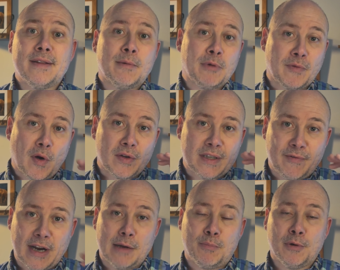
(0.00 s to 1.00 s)
then we've got
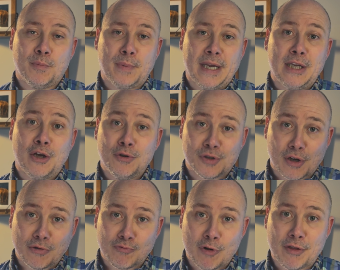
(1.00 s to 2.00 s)
developer B who's
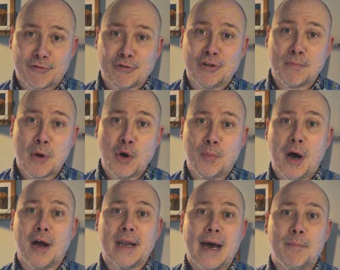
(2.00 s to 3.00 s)
going to run through the
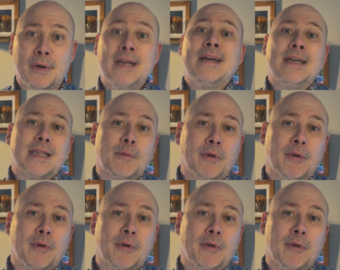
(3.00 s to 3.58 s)
mobile app, then